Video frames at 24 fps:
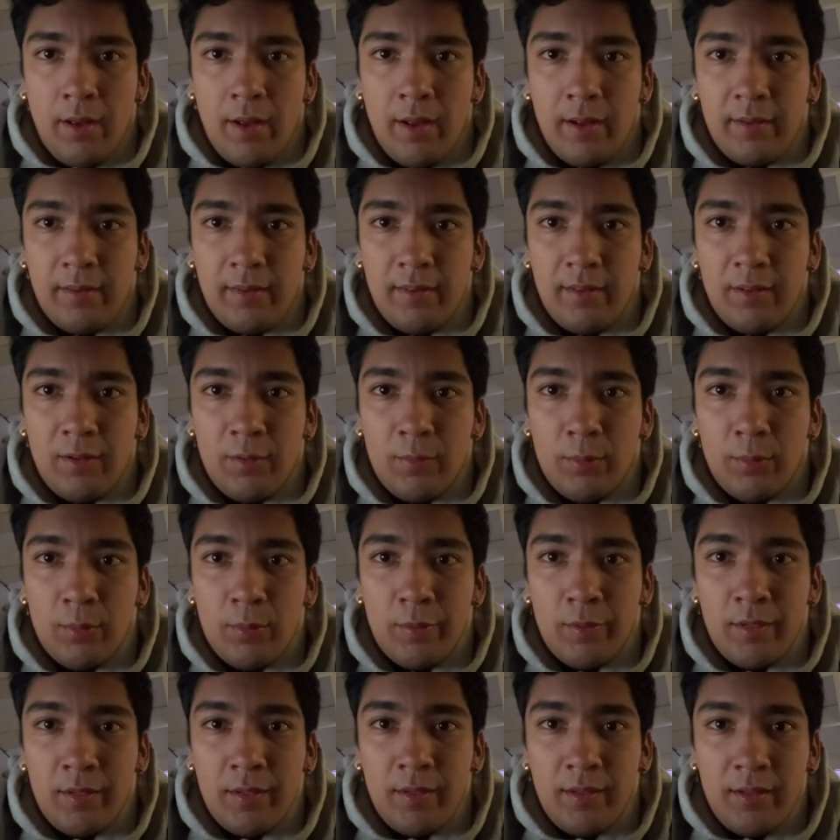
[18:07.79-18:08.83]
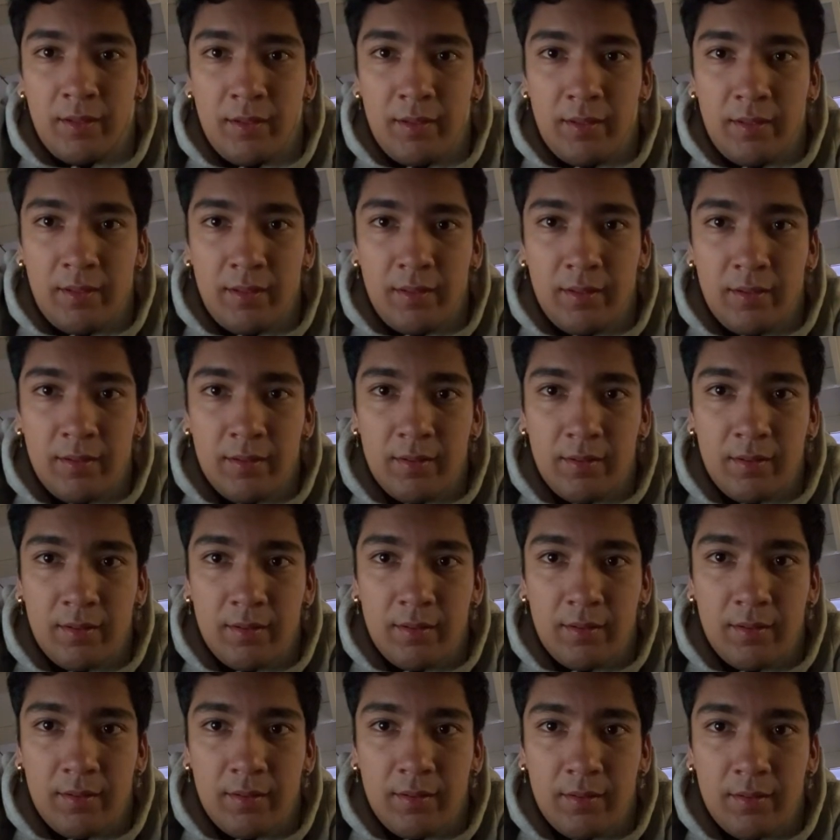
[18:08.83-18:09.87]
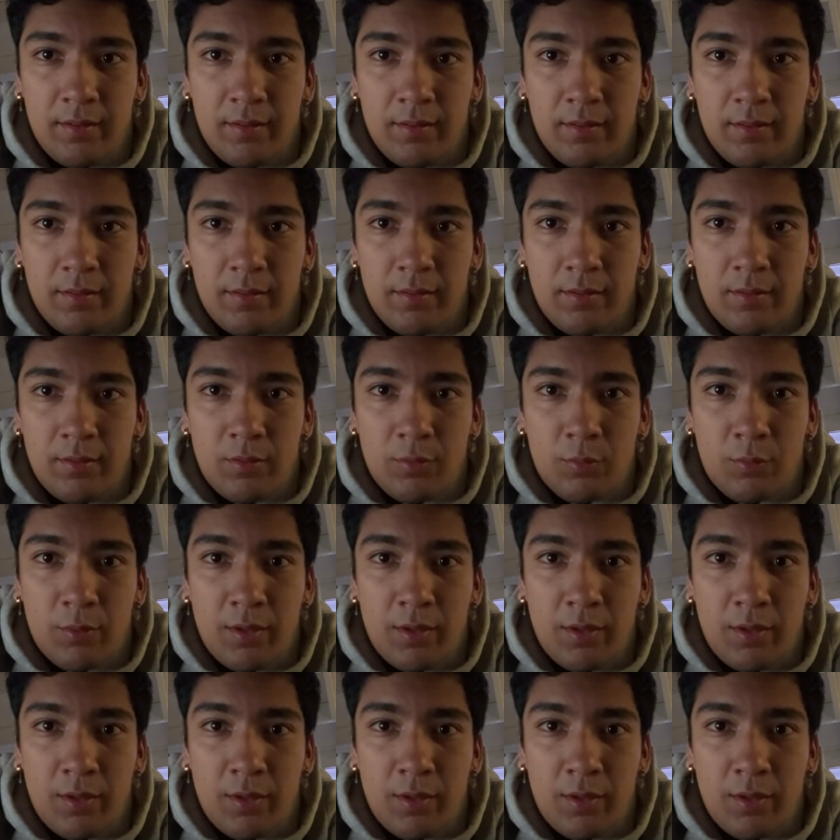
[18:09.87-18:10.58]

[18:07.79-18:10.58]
I think you free on